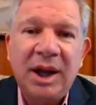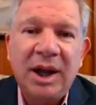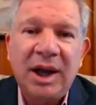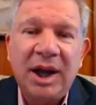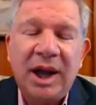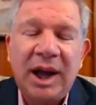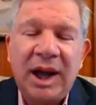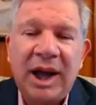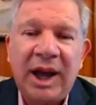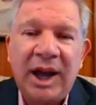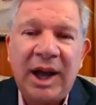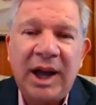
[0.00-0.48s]

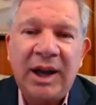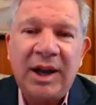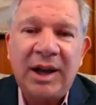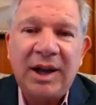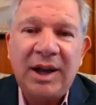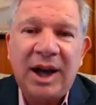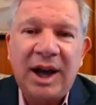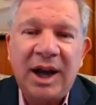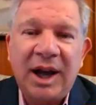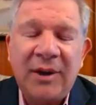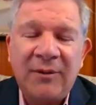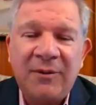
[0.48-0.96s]
And
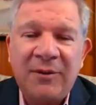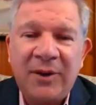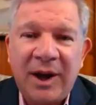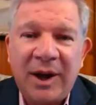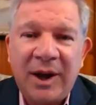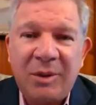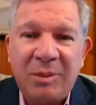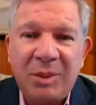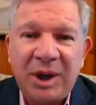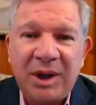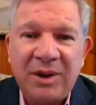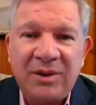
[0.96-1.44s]
I have
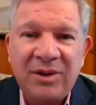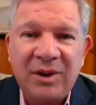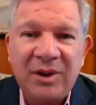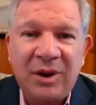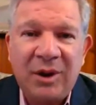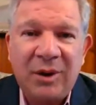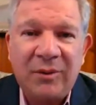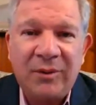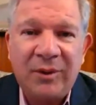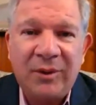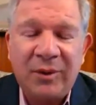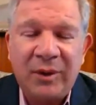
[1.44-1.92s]
found
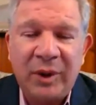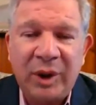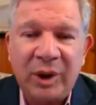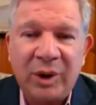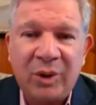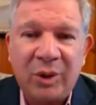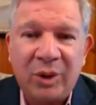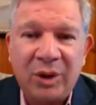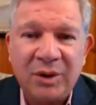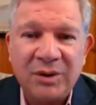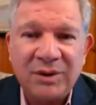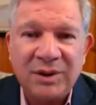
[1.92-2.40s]
myself over the
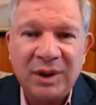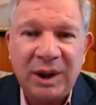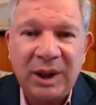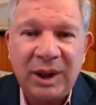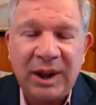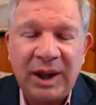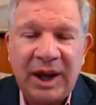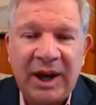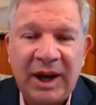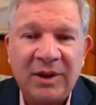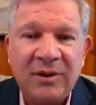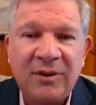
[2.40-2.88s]
course of the
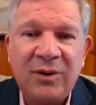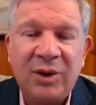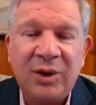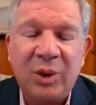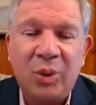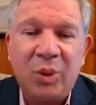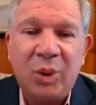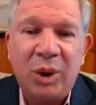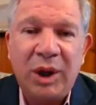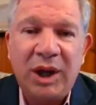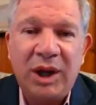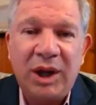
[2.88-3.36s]
last few
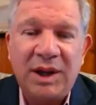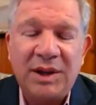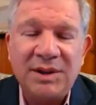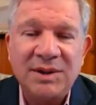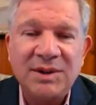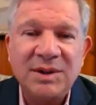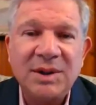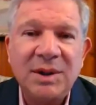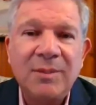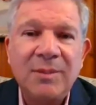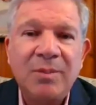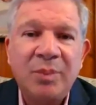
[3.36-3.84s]

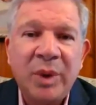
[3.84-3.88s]
weeks